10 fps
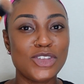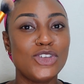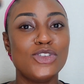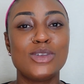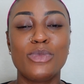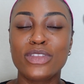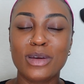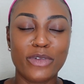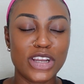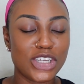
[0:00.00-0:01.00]
to use both
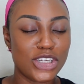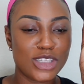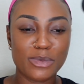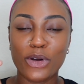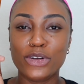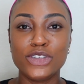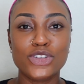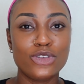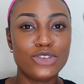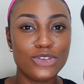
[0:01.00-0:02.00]
a brush and a sponge,
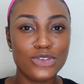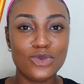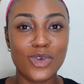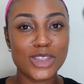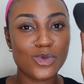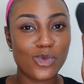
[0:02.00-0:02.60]
so do what